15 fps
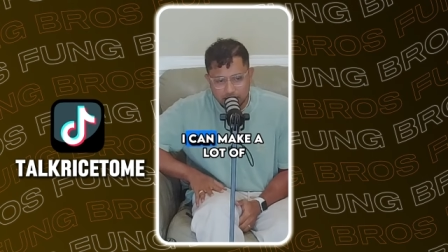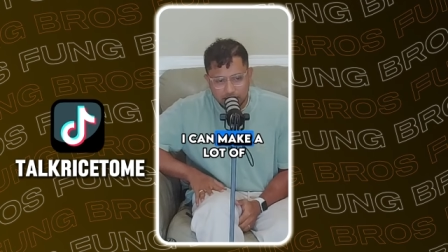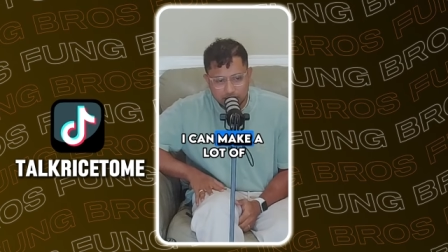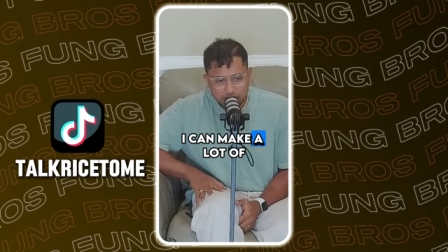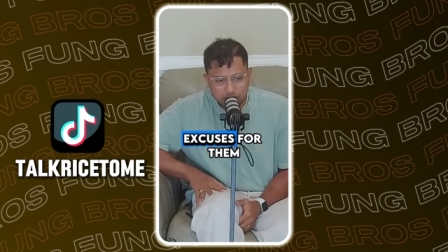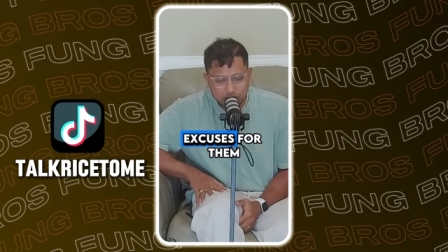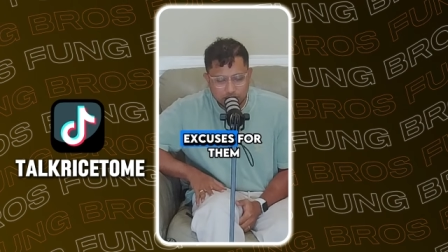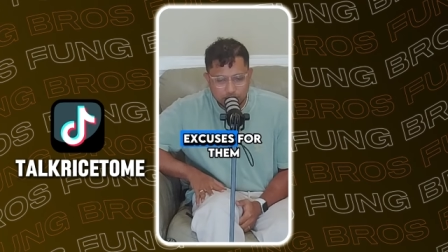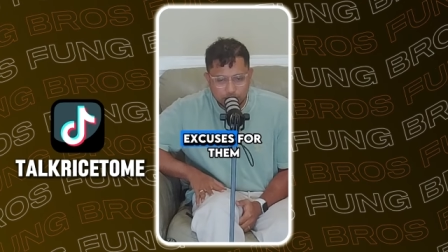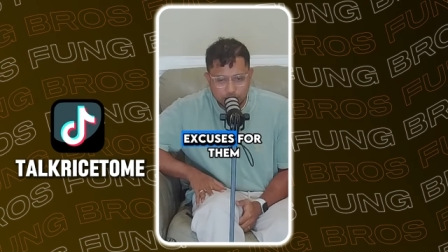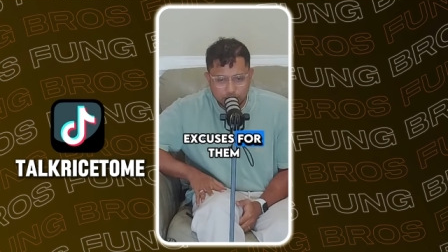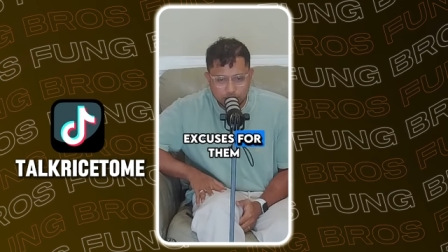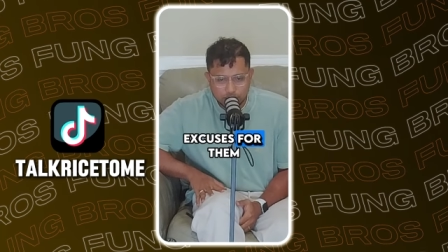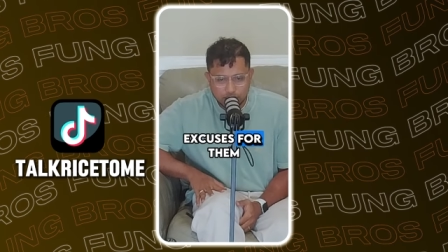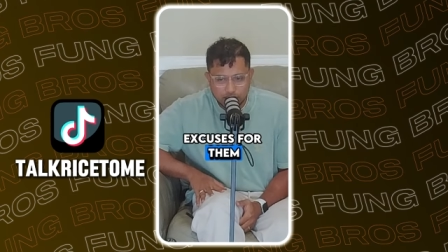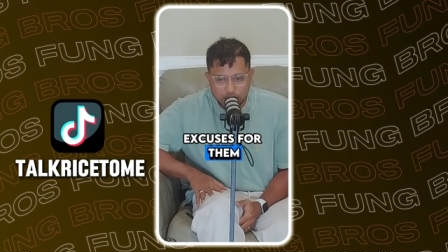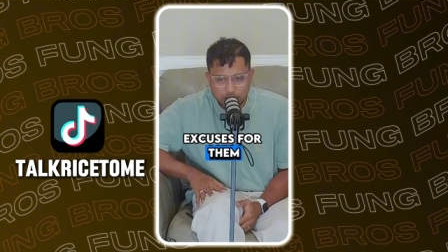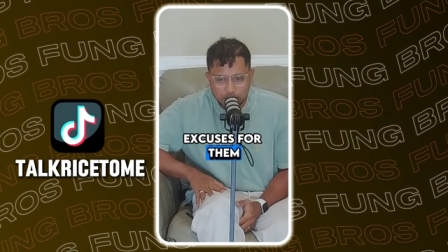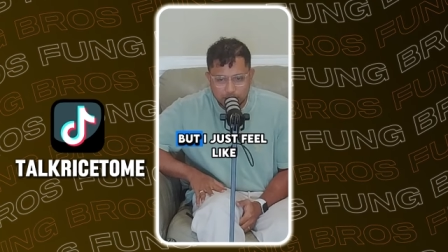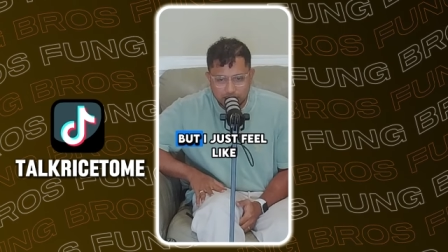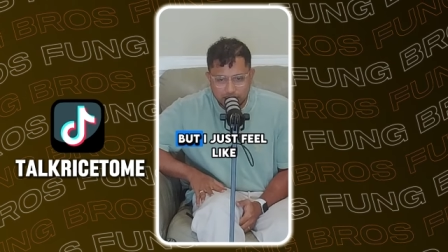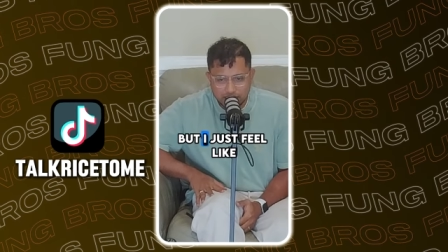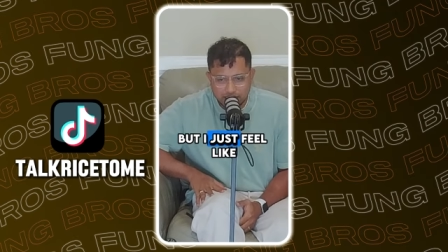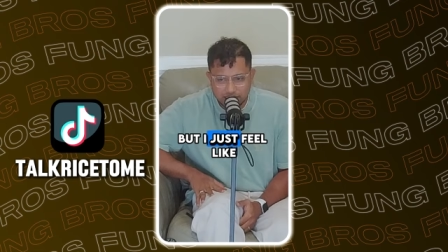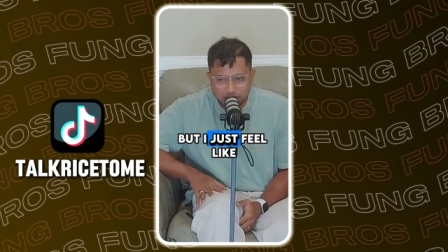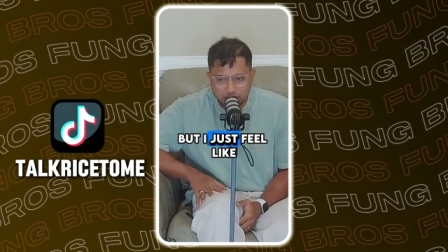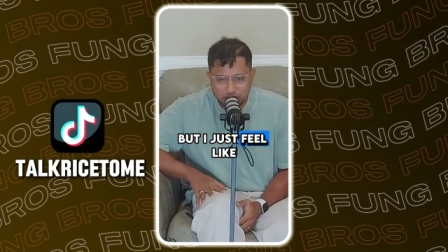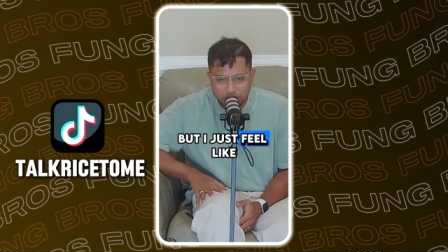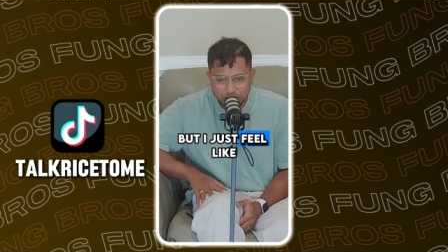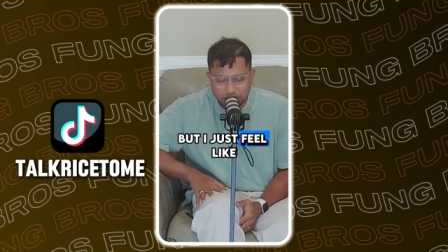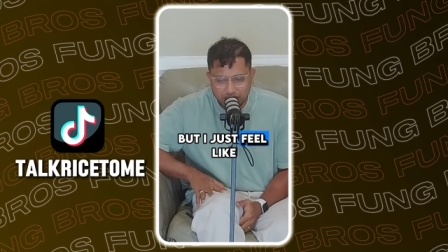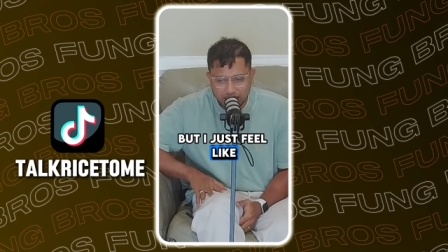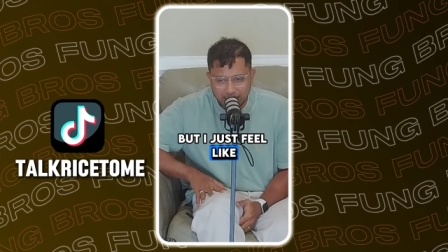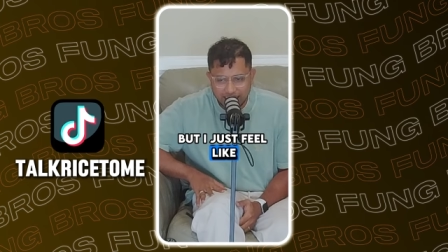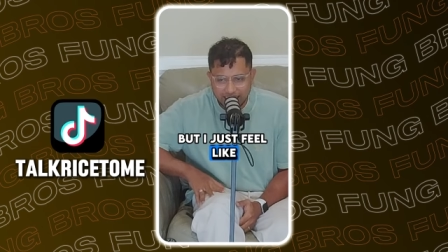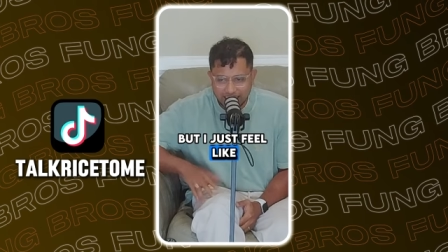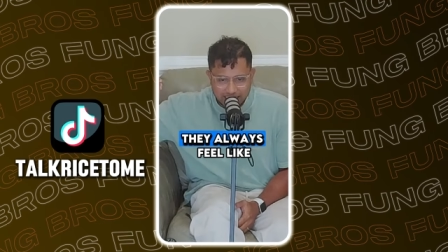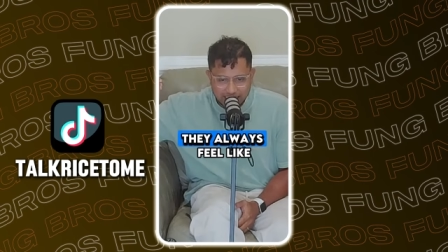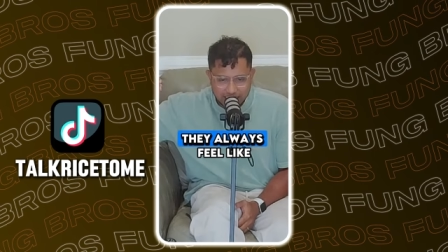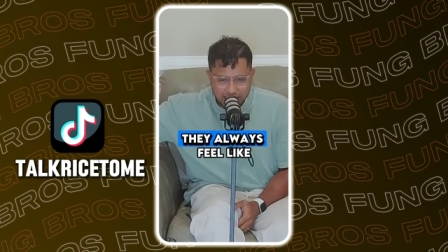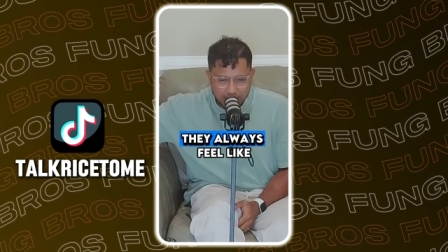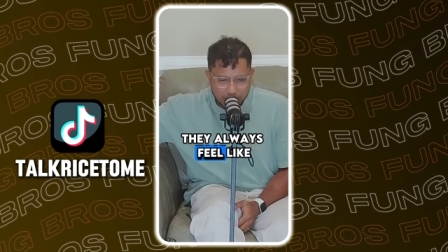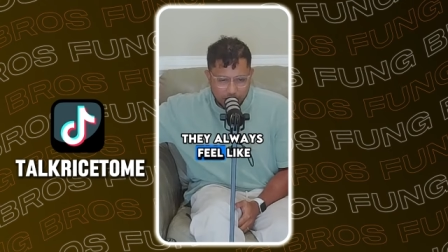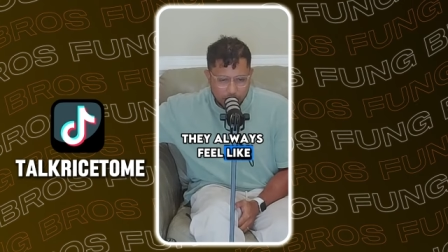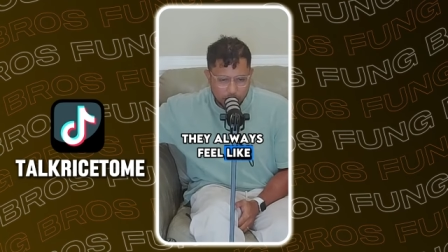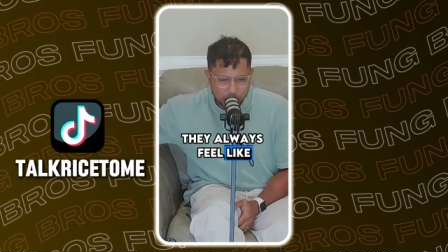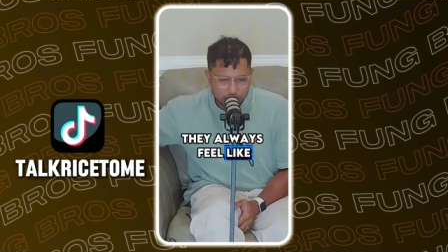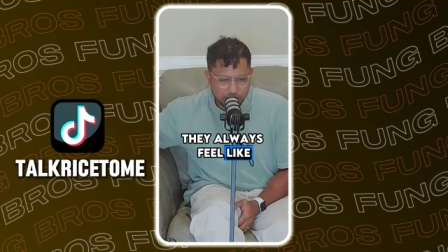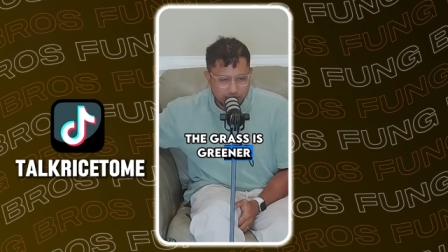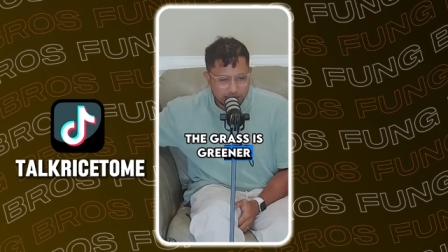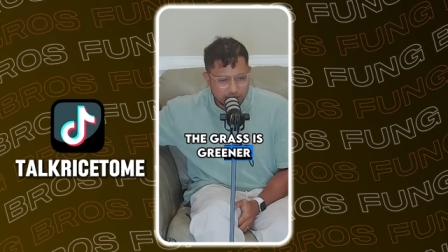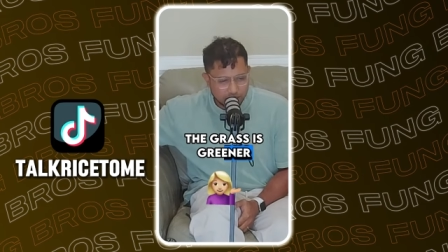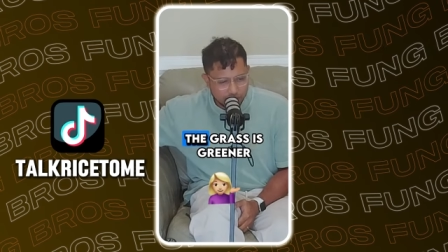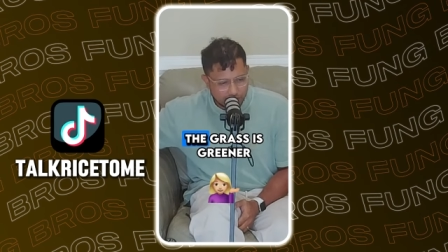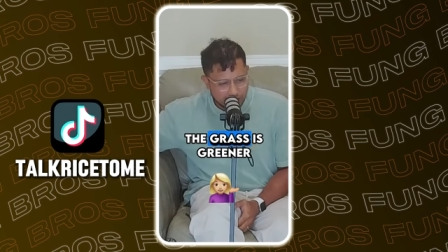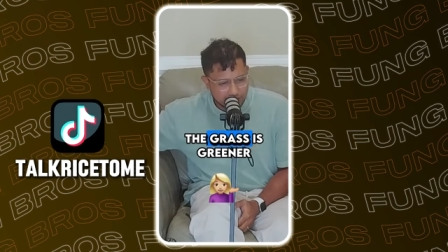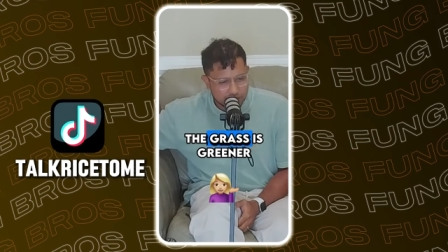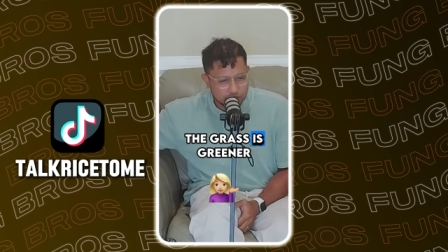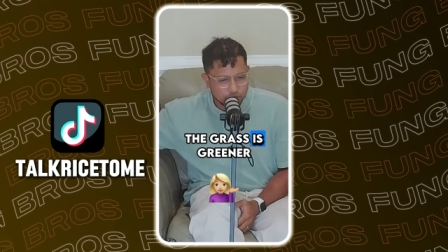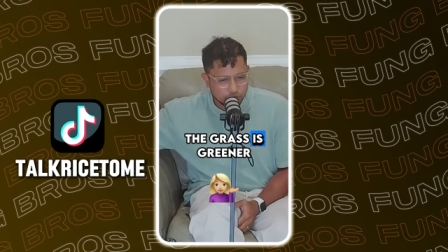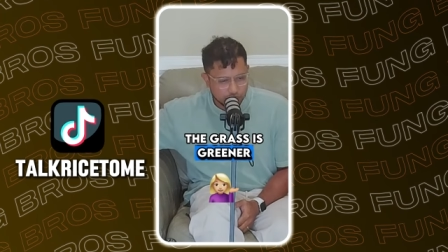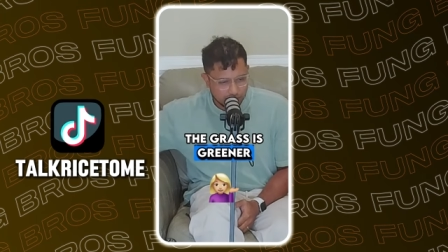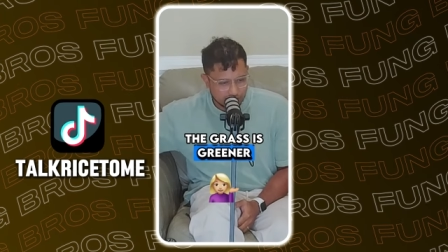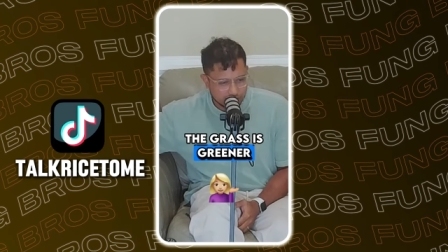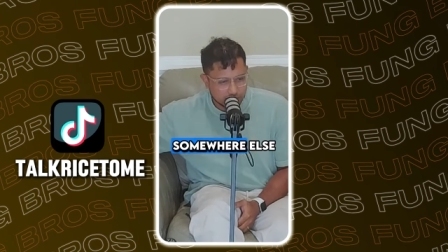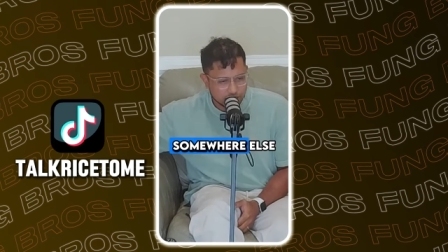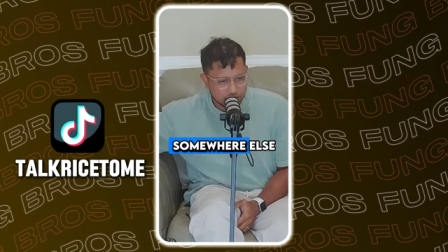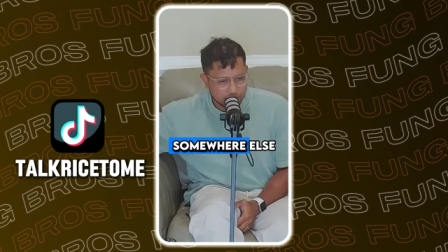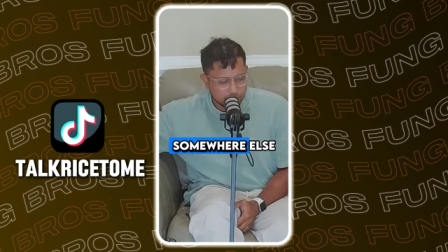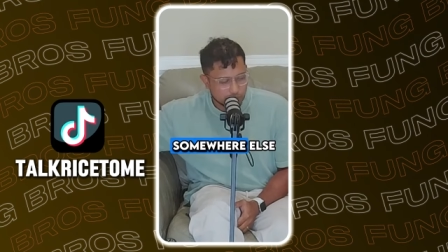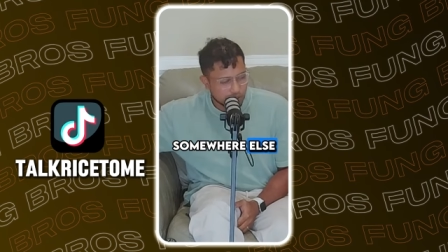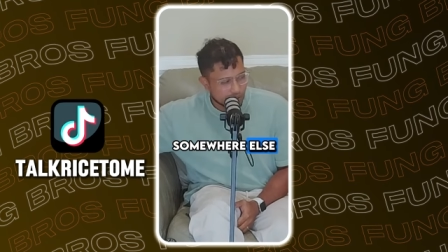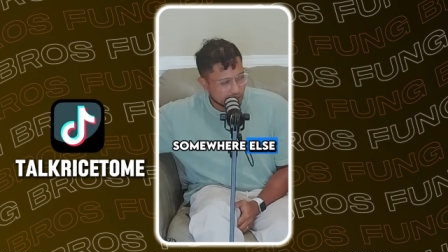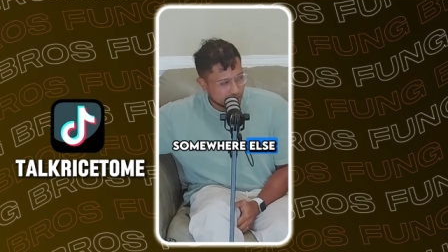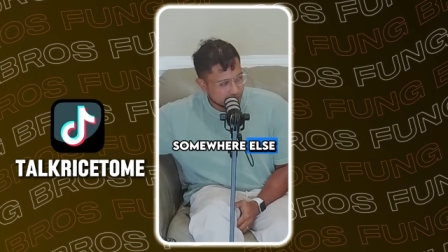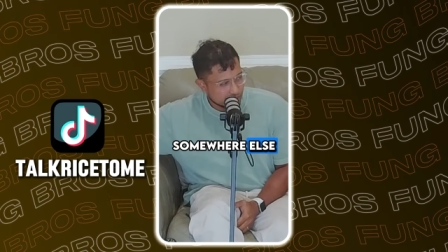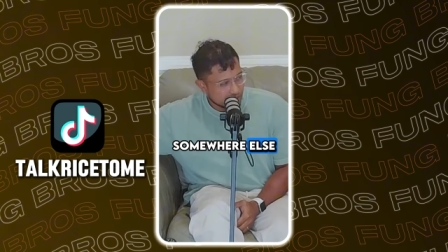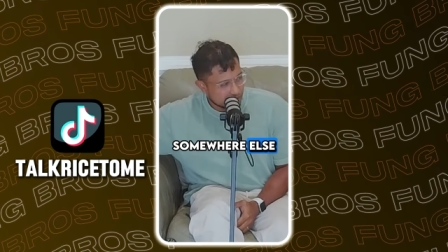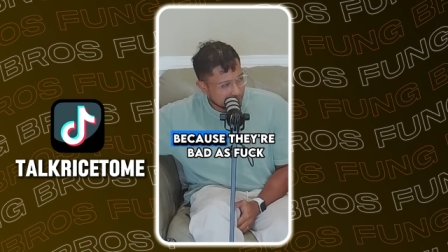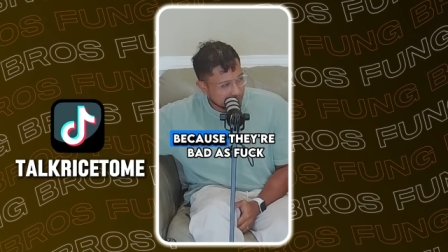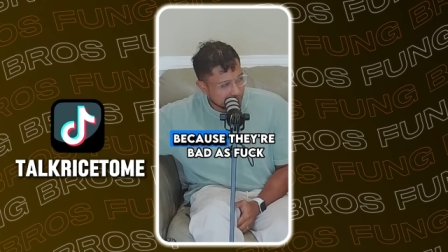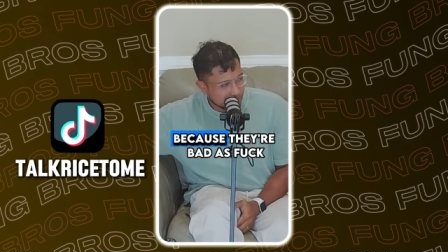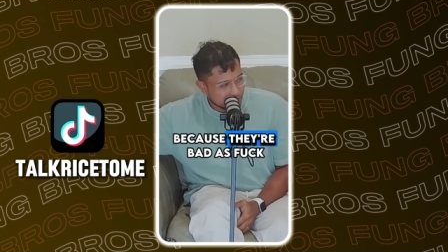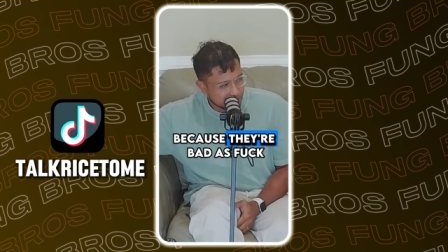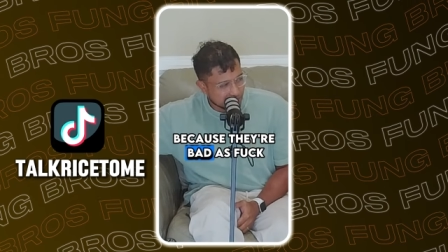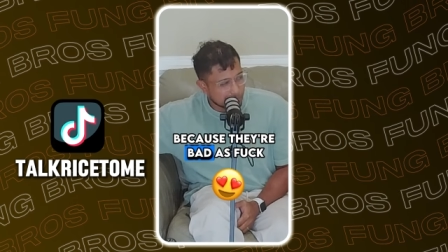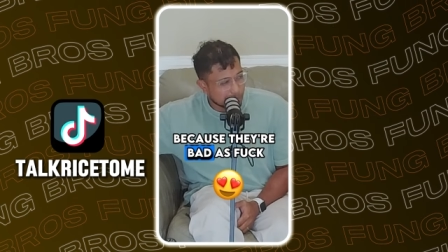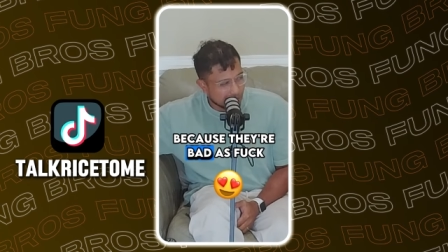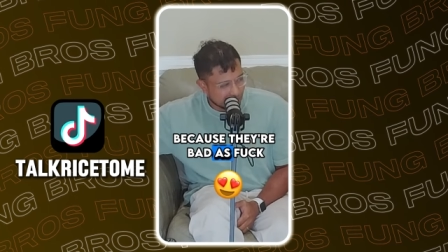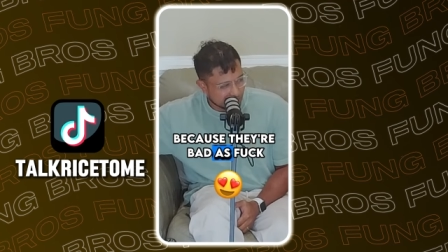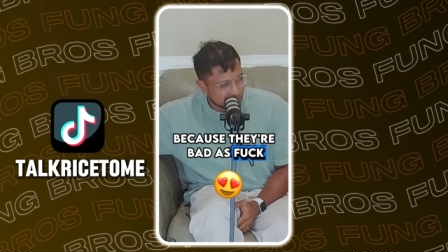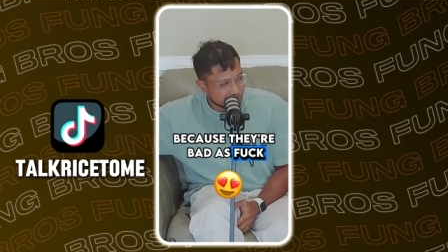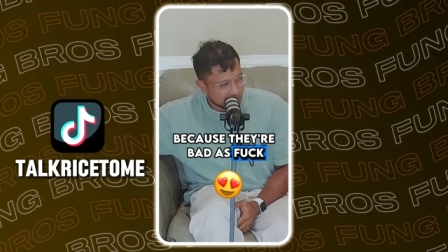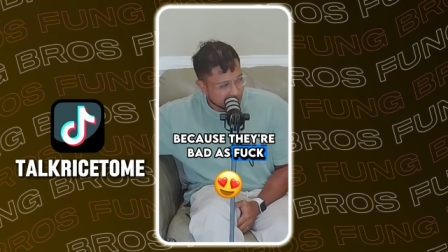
lot of excuses for them, but I just feel like they always feel like the grass is greener somewhere else because they're bad as